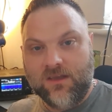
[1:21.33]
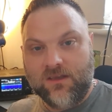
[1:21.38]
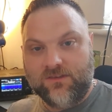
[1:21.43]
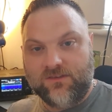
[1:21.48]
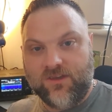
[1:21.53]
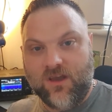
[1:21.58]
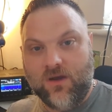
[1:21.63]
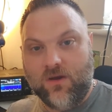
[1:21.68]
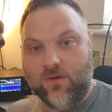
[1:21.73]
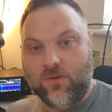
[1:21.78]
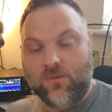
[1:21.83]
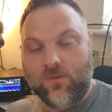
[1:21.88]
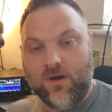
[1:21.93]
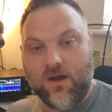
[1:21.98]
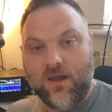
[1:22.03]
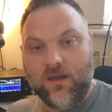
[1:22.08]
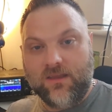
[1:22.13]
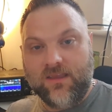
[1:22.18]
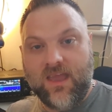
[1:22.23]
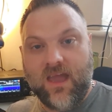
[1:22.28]
So
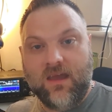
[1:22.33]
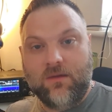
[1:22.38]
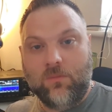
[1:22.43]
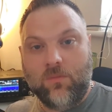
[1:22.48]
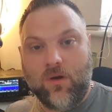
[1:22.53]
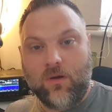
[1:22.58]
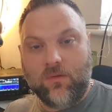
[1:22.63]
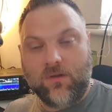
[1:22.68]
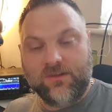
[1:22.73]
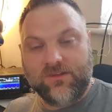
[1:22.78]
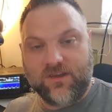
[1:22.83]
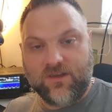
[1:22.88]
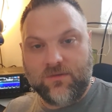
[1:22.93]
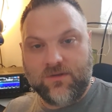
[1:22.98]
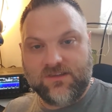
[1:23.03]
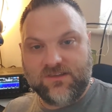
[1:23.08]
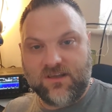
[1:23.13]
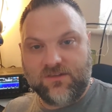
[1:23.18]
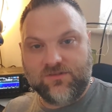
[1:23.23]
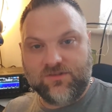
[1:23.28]
uh, yeah, what I'll
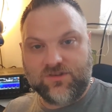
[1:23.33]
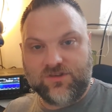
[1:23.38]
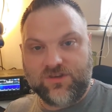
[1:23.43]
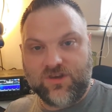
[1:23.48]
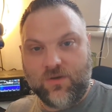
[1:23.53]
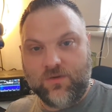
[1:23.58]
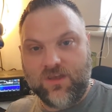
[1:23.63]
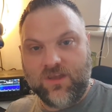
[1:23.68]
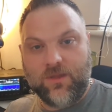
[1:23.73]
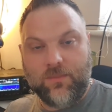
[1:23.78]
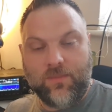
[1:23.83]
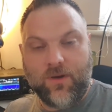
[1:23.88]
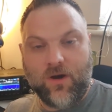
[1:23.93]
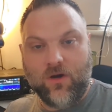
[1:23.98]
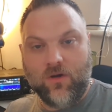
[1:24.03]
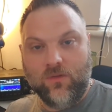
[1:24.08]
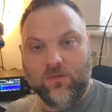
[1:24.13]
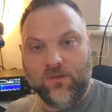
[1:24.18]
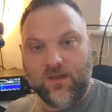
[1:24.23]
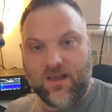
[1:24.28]
do is I'll just show you the
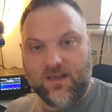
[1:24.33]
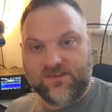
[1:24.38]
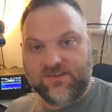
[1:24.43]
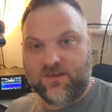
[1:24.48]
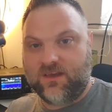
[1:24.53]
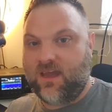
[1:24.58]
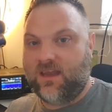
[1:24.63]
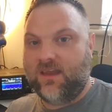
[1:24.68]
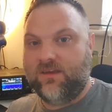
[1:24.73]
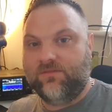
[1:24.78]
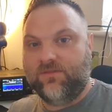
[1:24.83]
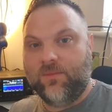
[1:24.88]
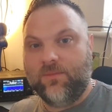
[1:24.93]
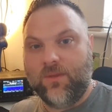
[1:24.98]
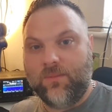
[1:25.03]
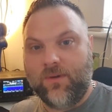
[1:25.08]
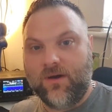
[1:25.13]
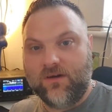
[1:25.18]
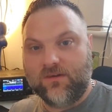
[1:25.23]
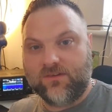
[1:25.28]
pole as you get it from
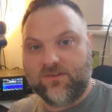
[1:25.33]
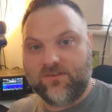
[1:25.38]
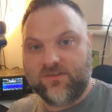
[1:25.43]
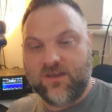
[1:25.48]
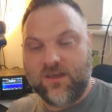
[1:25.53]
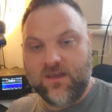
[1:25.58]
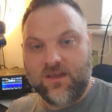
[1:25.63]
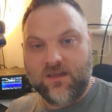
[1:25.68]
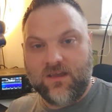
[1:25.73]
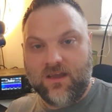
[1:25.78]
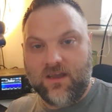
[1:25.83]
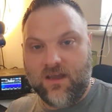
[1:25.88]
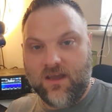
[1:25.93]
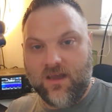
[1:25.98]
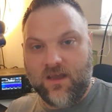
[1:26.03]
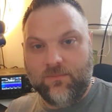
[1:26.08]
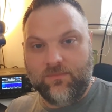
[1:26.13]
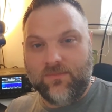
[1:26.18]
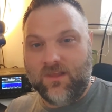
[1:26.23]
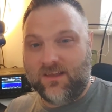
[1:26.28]
the box.
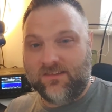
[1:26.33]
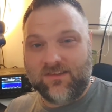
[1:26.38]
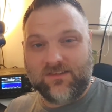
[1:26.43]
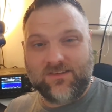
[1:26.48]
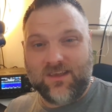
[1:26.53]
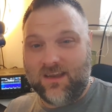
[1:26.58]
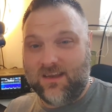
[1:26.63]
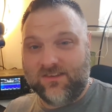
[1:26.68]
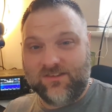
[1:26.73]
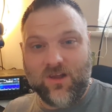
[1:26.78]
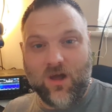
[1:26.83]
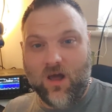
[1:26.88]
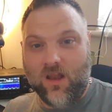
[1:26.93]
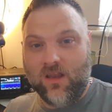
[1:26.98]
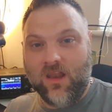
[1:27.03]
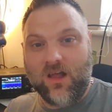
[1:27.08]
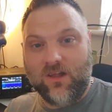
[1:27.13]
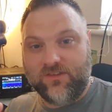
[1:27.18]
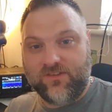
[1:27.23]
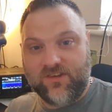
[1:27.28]
Um, as I said, there's not a
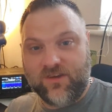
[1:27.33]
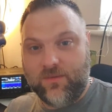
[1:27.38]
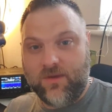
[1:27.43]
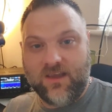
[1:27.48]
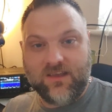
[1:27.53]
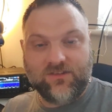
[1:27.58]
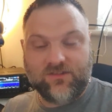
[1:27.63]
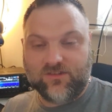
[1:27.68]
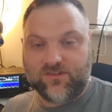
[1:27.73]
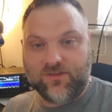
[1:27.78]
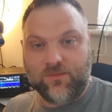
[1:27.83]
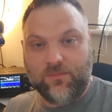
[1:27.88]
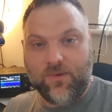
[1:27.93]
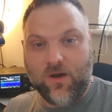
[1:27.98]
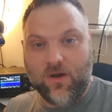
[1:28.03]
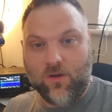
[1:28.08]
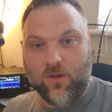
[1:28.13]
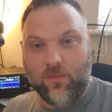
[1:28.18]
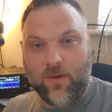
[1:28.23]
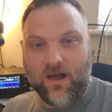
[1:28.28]
lot to it, it's just a
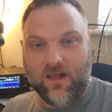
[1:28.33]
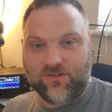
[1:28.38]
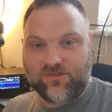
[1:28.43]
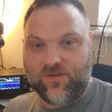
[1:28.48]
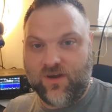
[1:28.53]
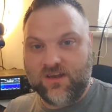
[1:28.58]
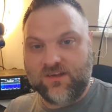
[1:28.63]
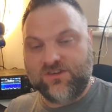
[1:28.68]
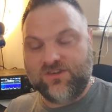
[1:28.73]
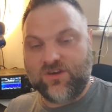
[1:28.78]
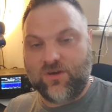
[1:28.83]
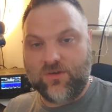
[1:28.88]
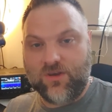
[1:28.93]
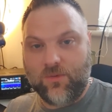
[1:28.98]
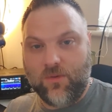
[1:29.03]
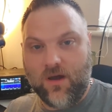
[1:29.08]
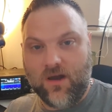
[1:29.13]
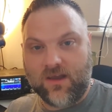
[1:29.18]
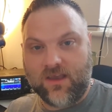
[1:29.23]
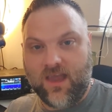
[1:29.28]
pole. but I'll try and show
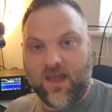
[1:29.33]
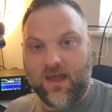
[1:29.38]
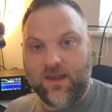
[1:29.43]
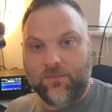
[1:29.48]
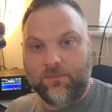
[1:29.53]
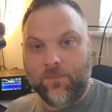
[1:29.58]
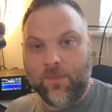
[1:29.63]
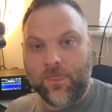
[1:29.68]
you what I can.